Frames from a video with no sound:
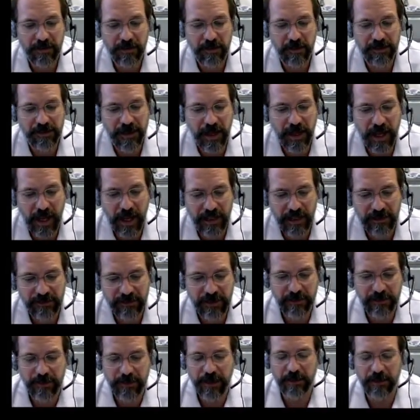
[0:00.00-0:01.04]
that the most
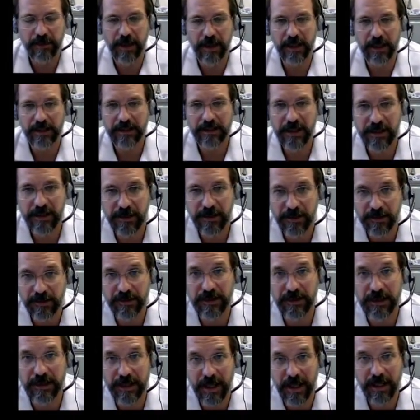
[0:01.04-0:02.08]
actively metabolic
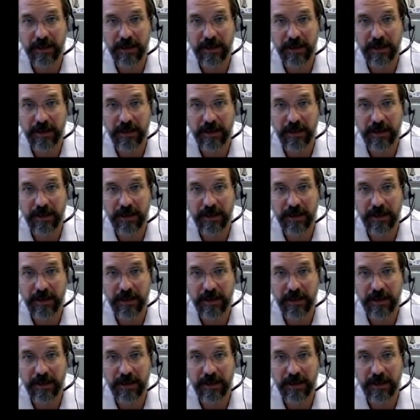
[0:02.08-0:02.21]
tissues